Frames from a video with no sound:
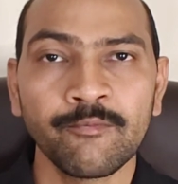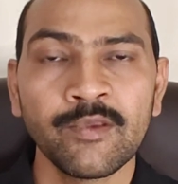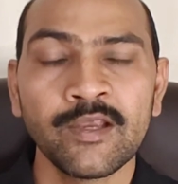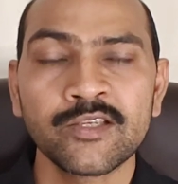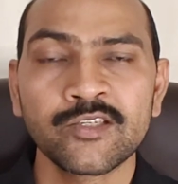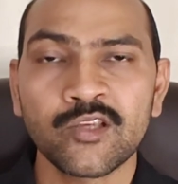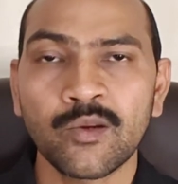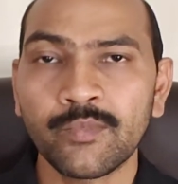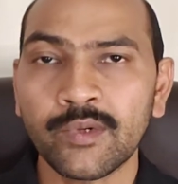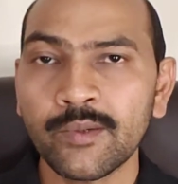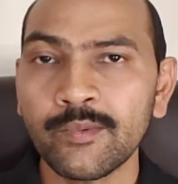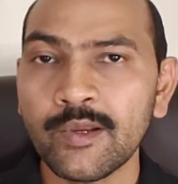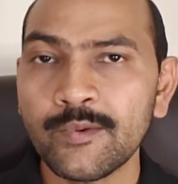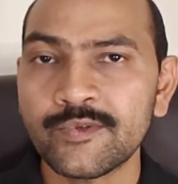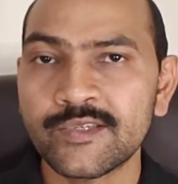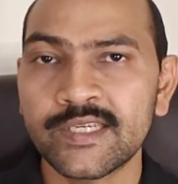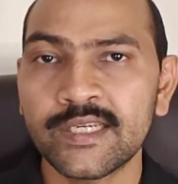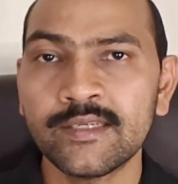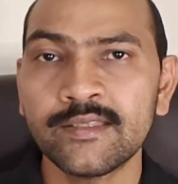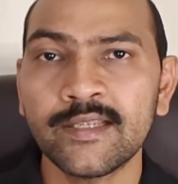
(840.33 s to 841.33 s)
Sometimes I've
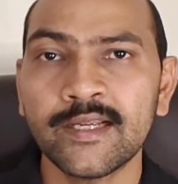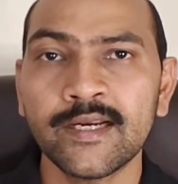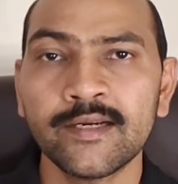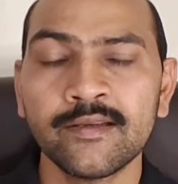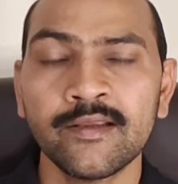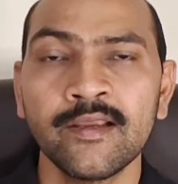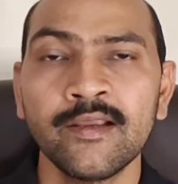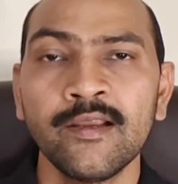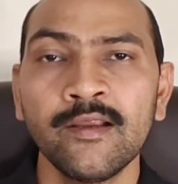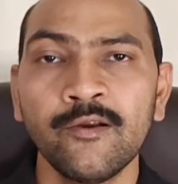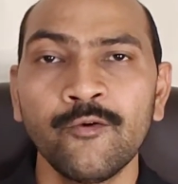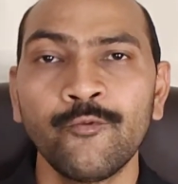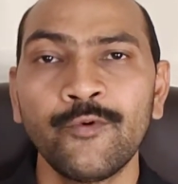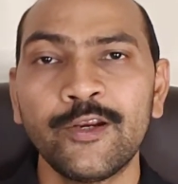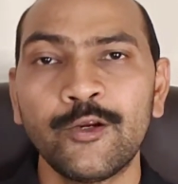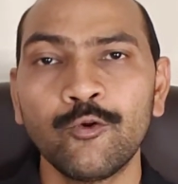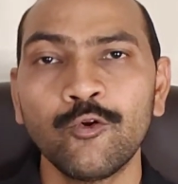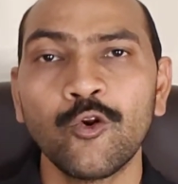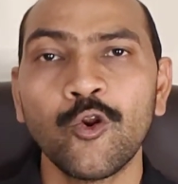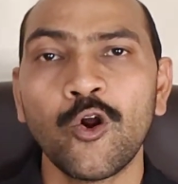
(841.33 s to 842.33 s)
seen that we
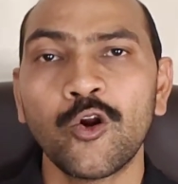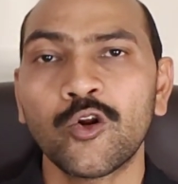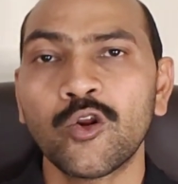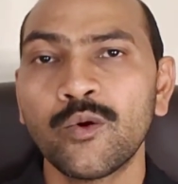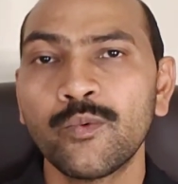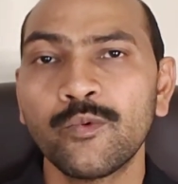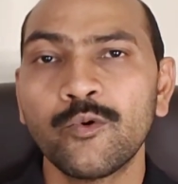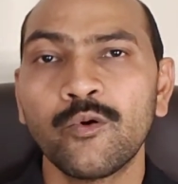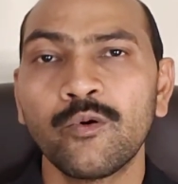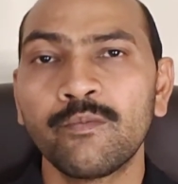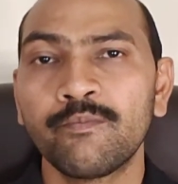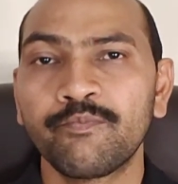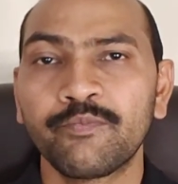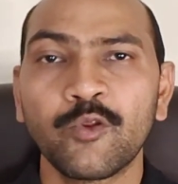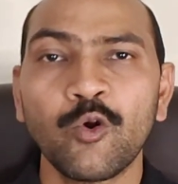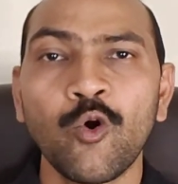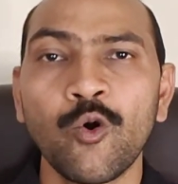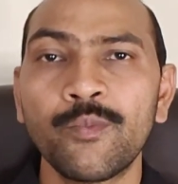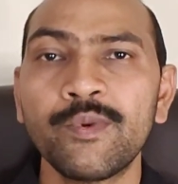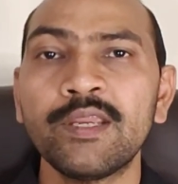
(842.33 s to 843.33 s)
do a lot of
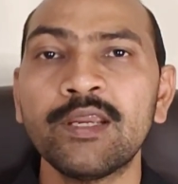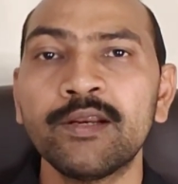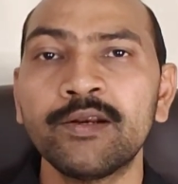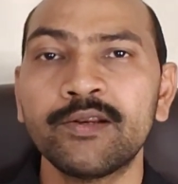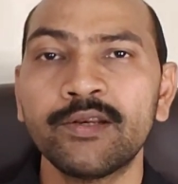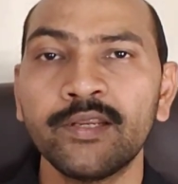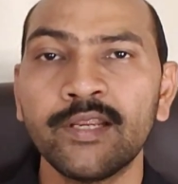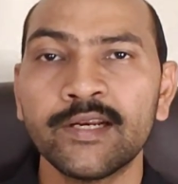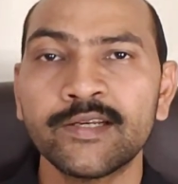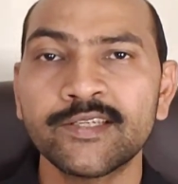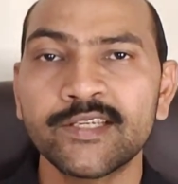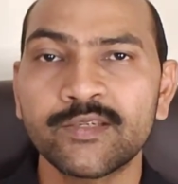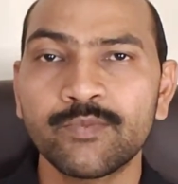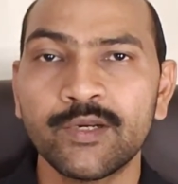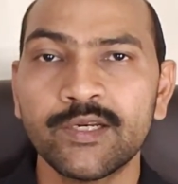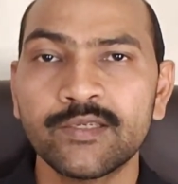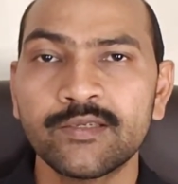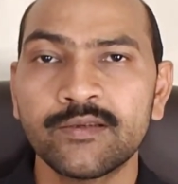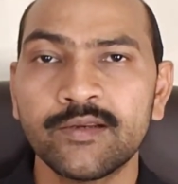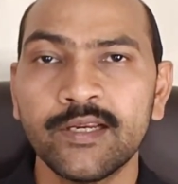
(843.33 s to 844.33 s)
OB entry
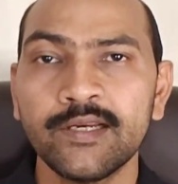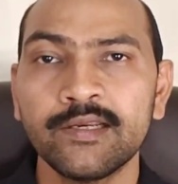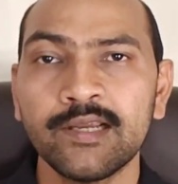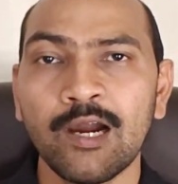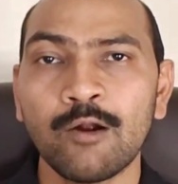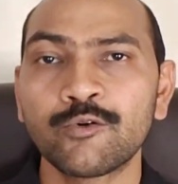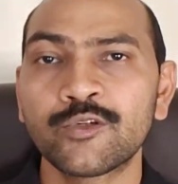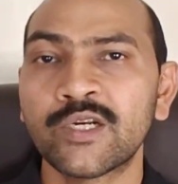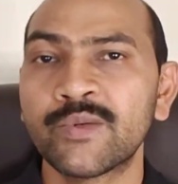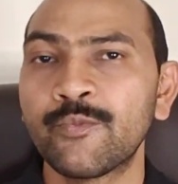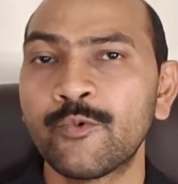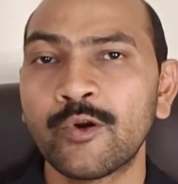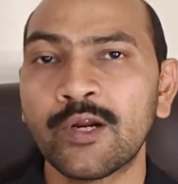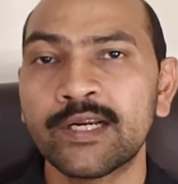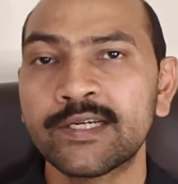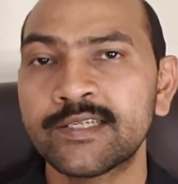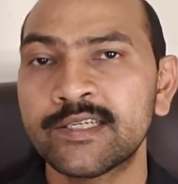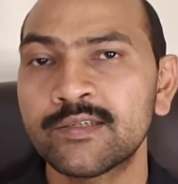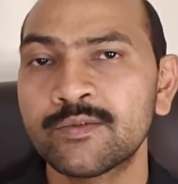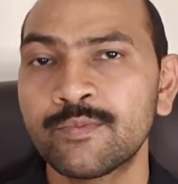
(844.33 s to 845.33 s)
adjustments, right? Outside book
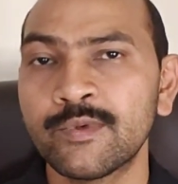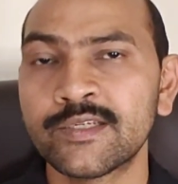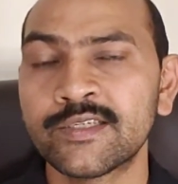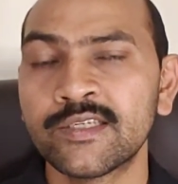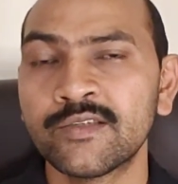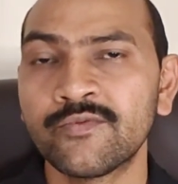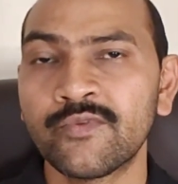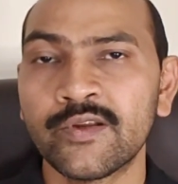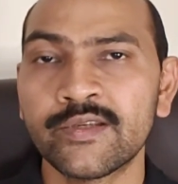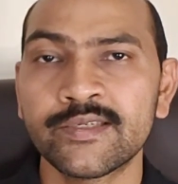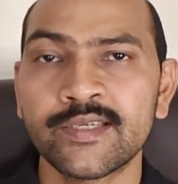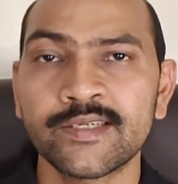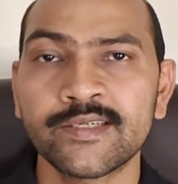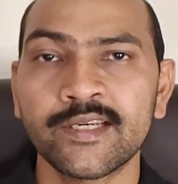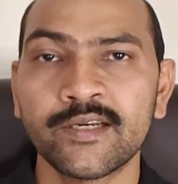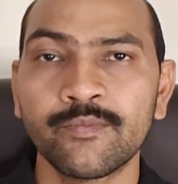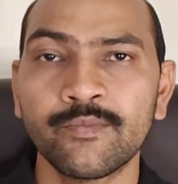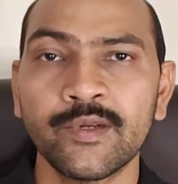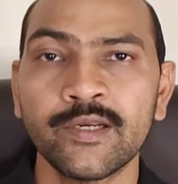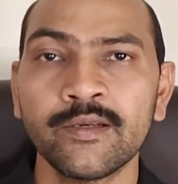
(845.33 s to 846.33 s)
adjustments in financial
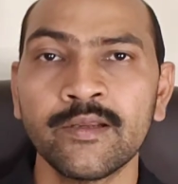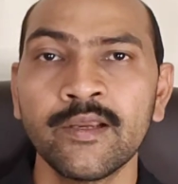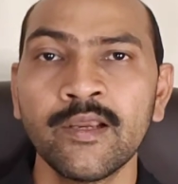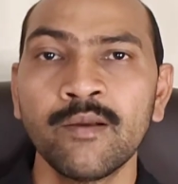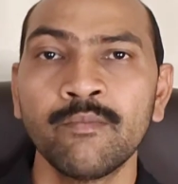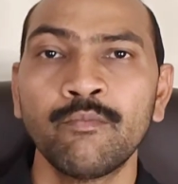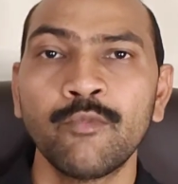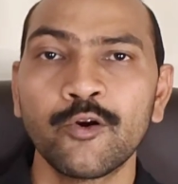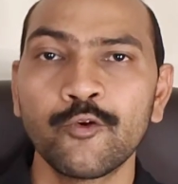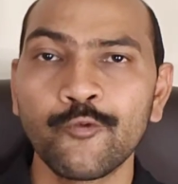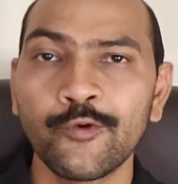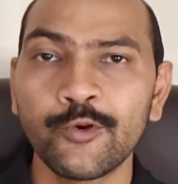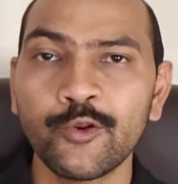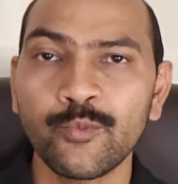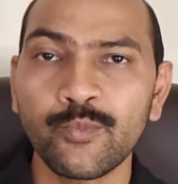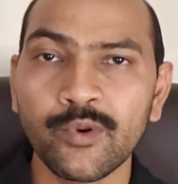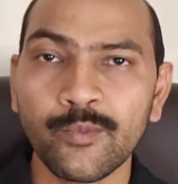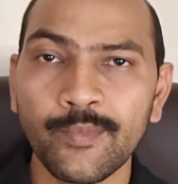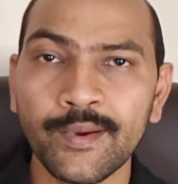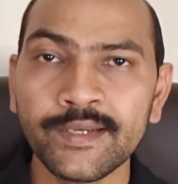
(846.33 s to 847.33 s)
statement. But when you're
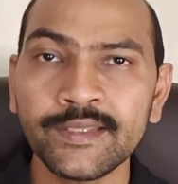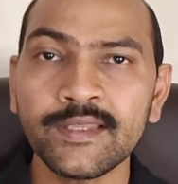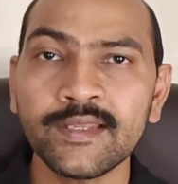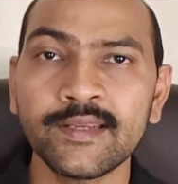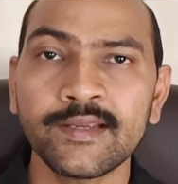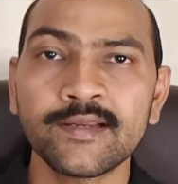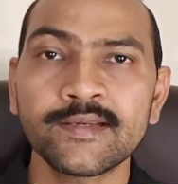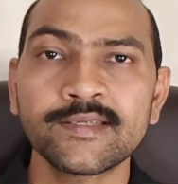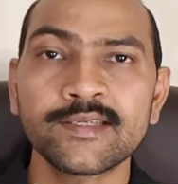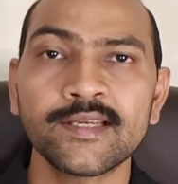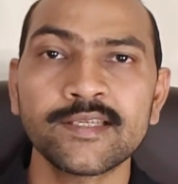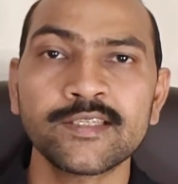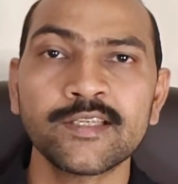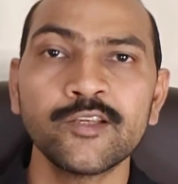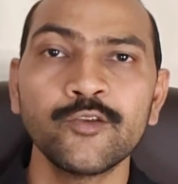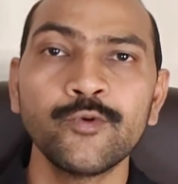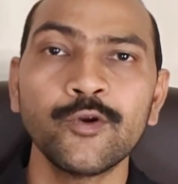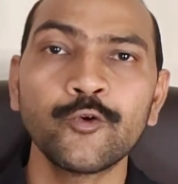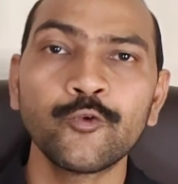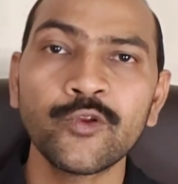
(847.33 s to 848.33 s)
preparing the reconciliation,
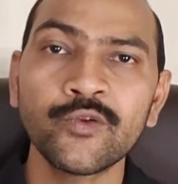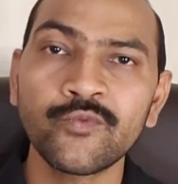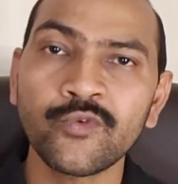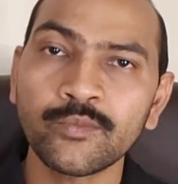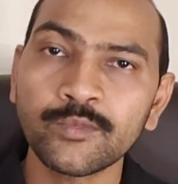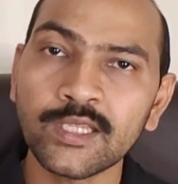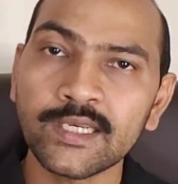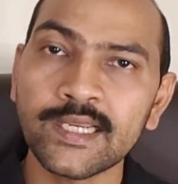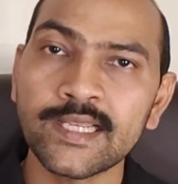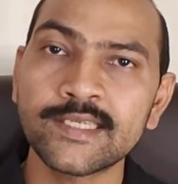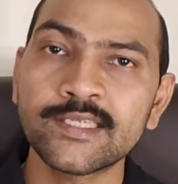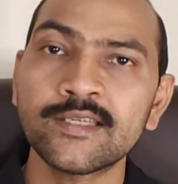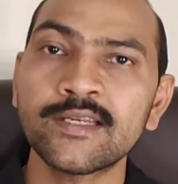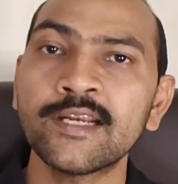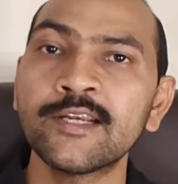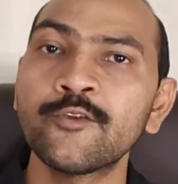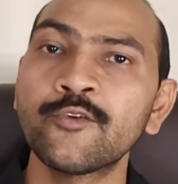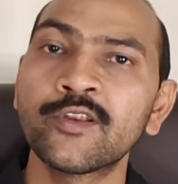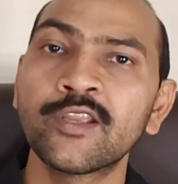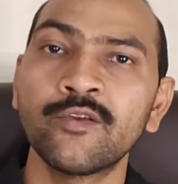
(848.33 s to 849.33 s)
you are doing from the ledger
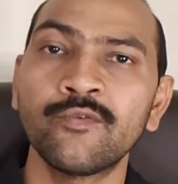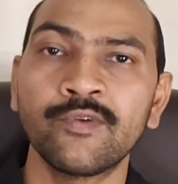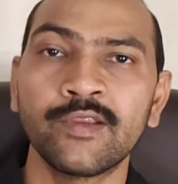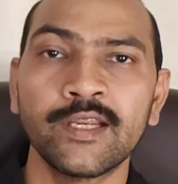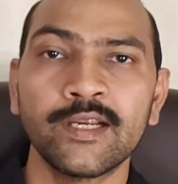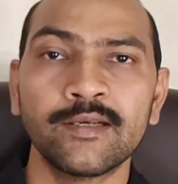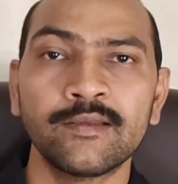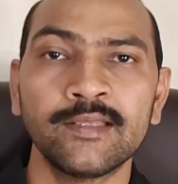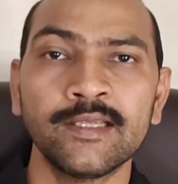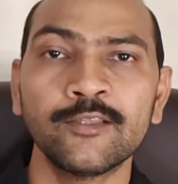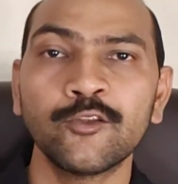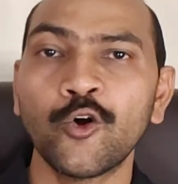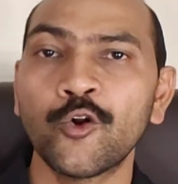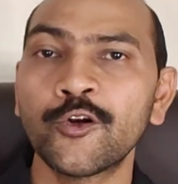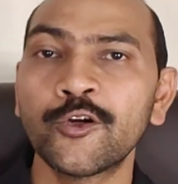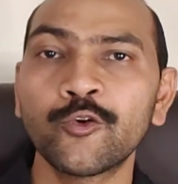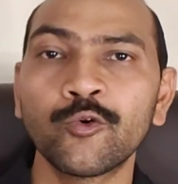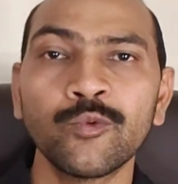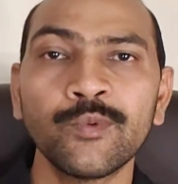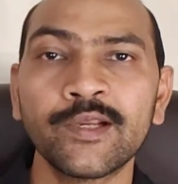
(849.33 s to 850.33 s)
and you're giving it. Then the
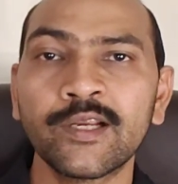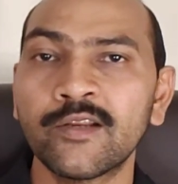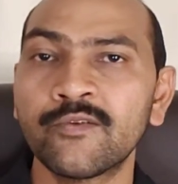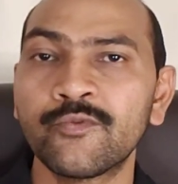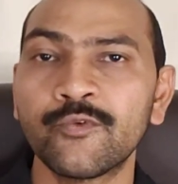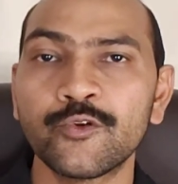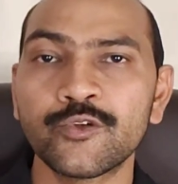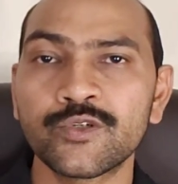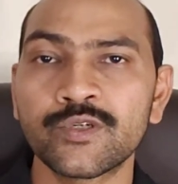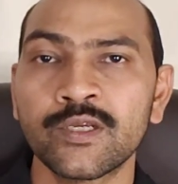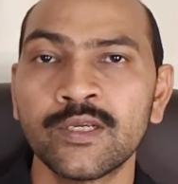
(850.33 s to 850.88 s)
auditor will be confused.